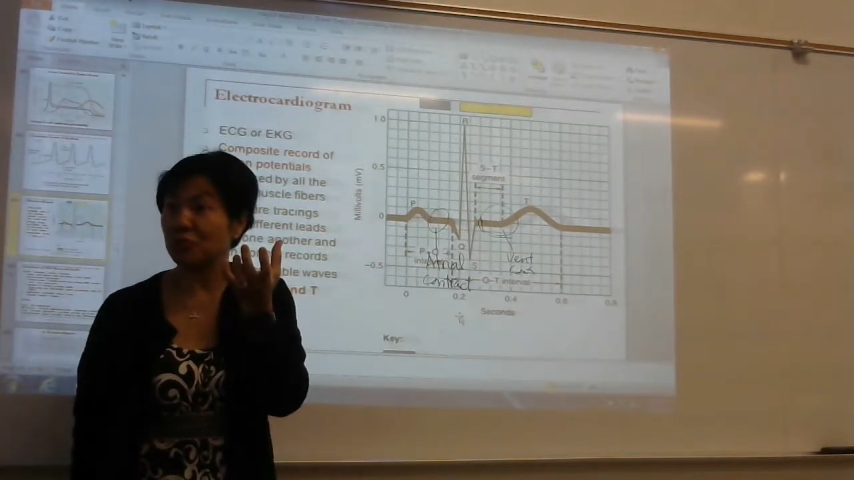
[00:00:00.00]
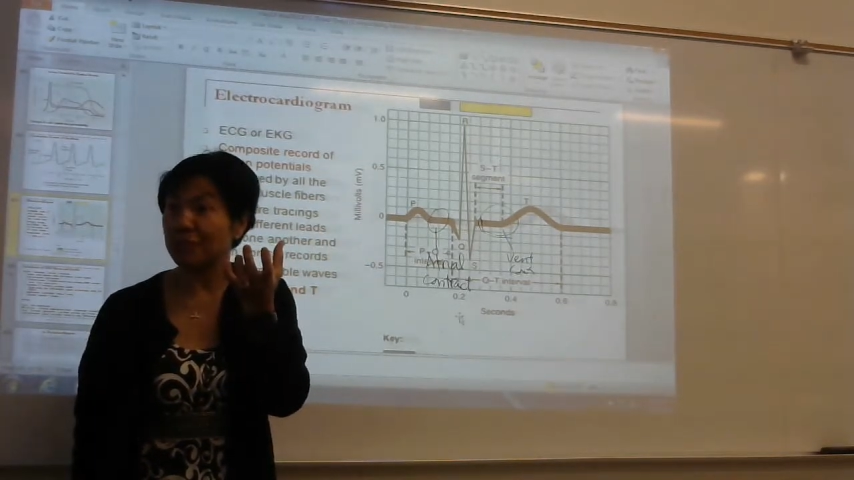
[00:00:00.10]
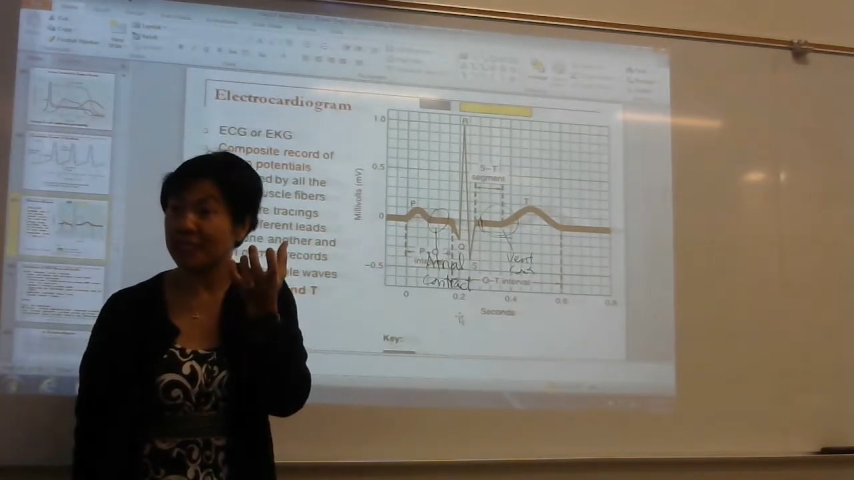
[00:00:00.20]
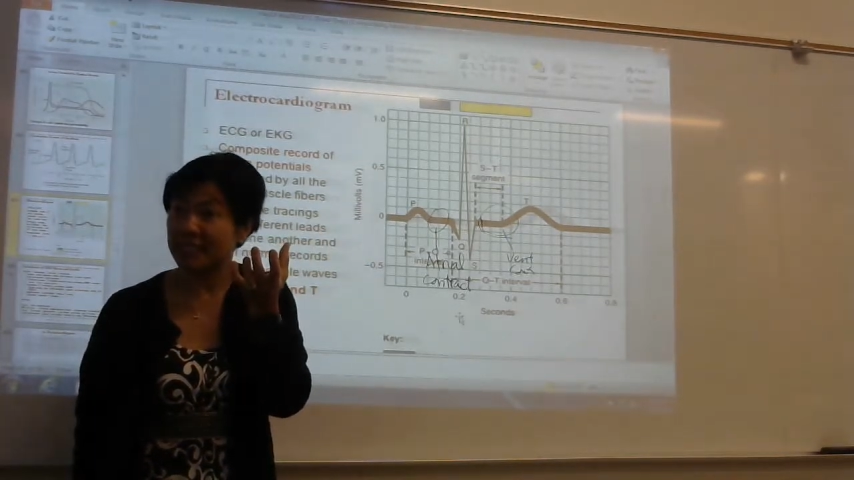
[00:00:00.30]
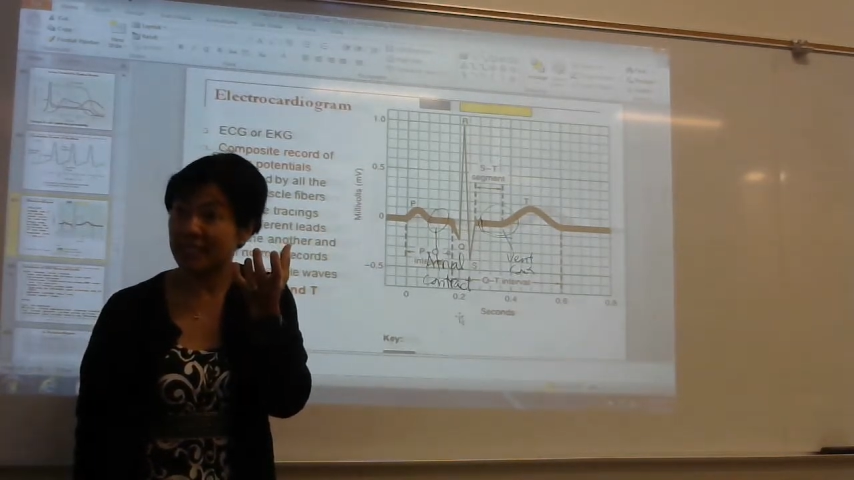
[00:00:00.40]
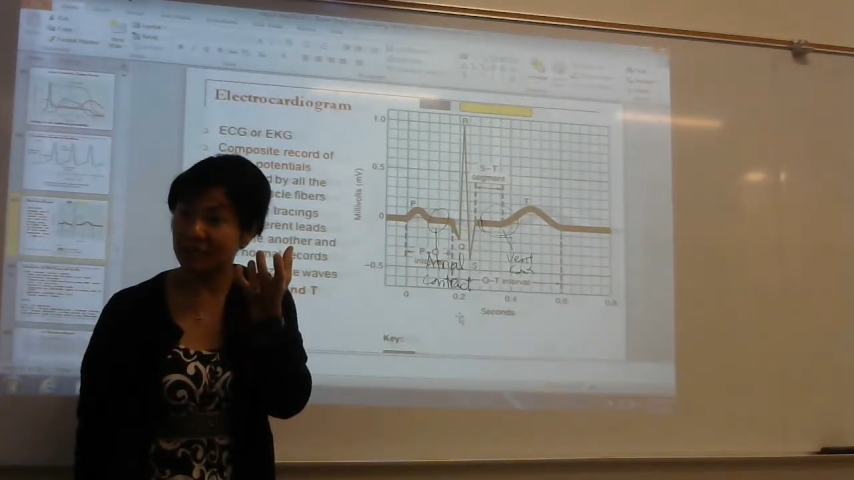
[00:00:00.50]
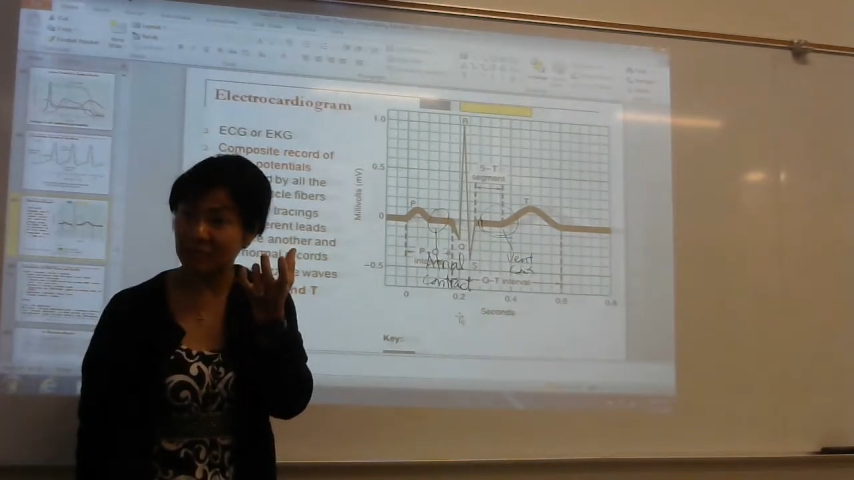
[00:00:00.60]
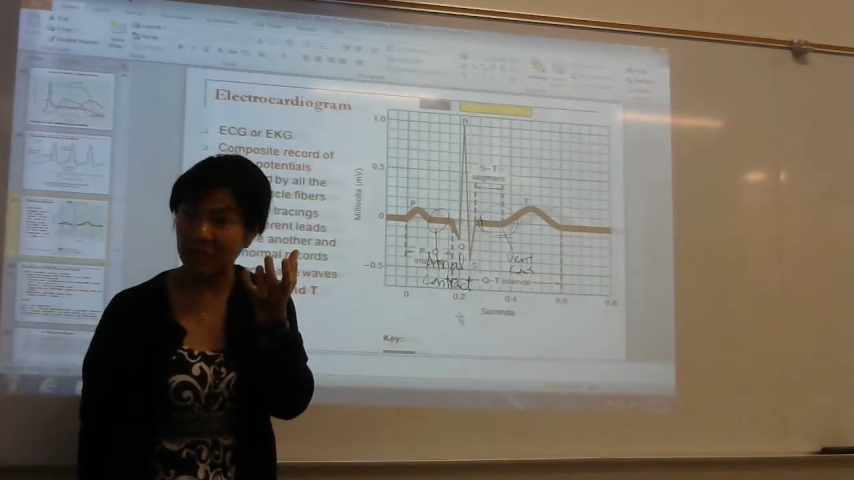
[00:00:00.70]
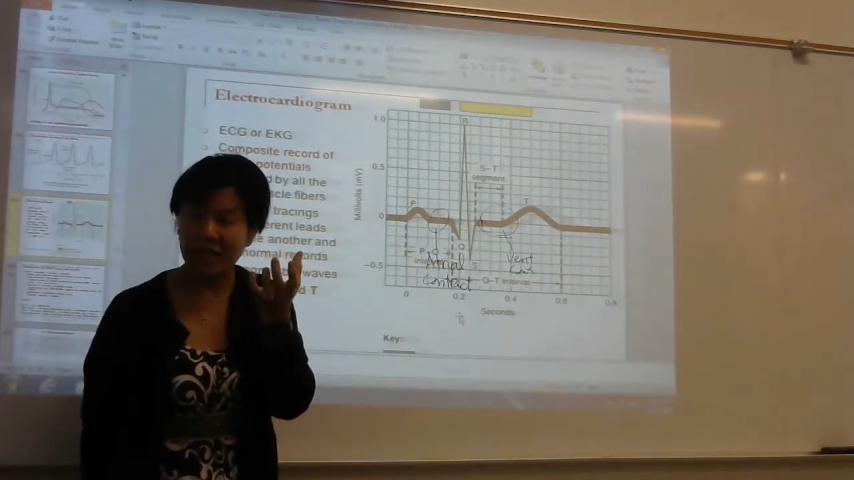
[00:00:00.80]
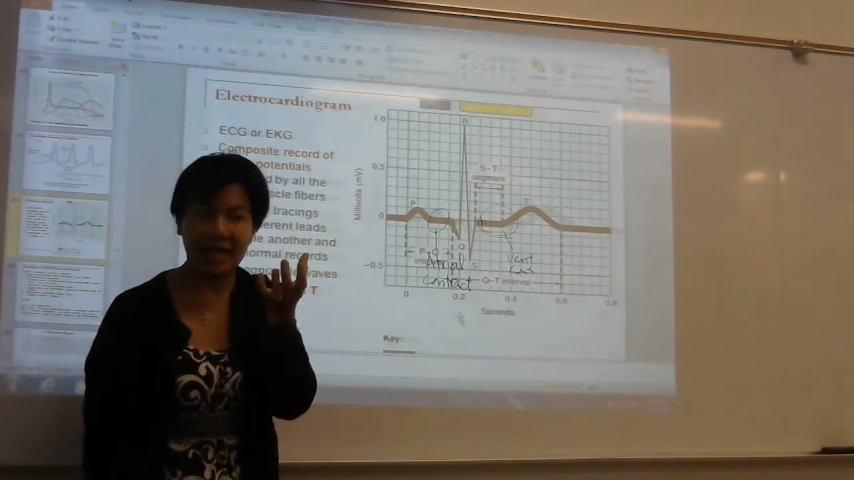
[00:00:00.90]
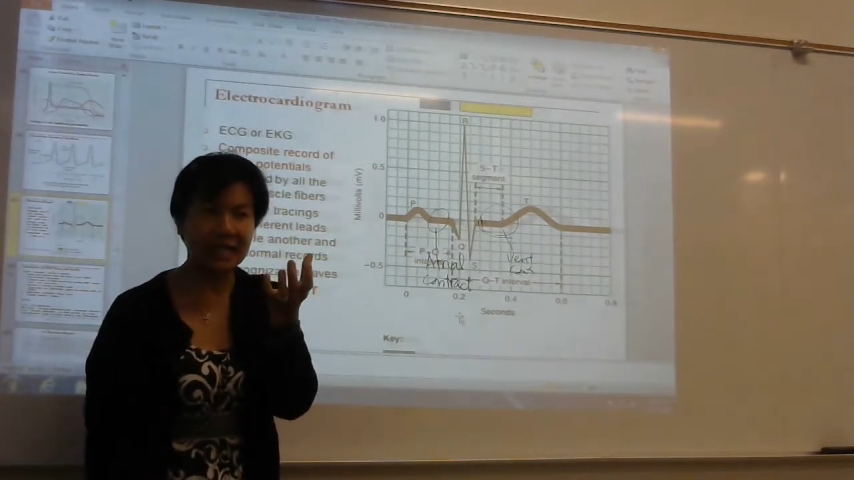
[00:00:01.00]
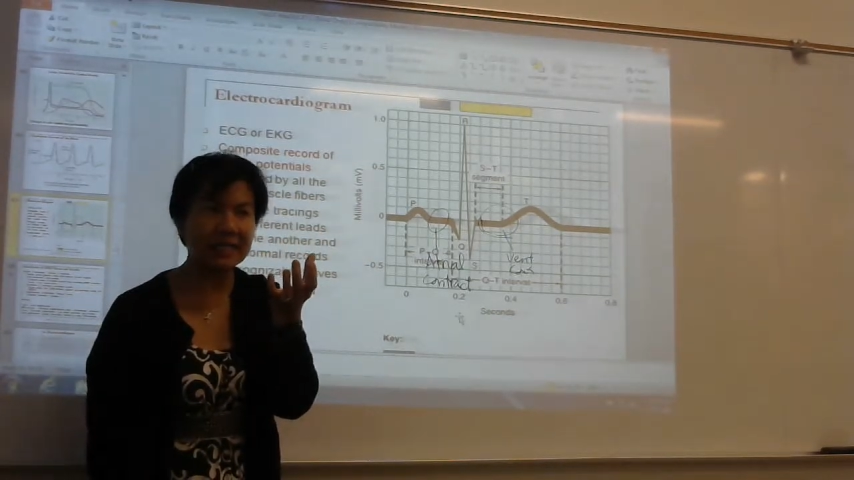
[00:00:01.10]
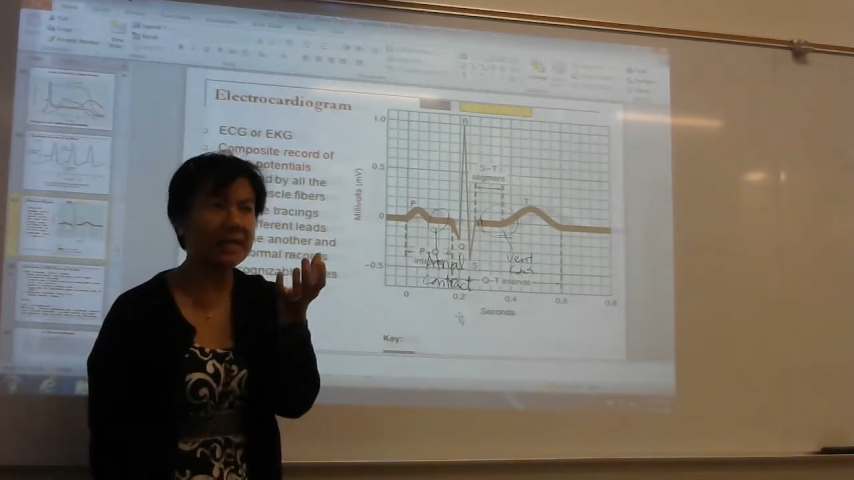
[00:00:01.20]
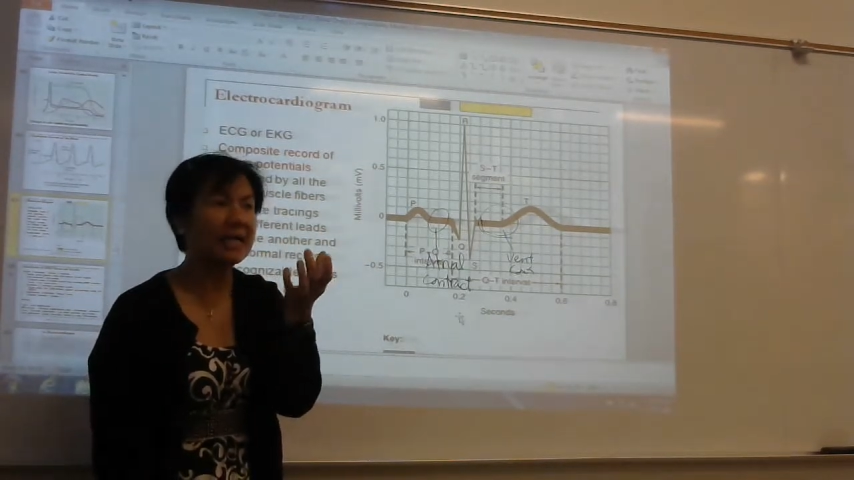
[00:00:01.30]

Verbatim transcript: receive blood.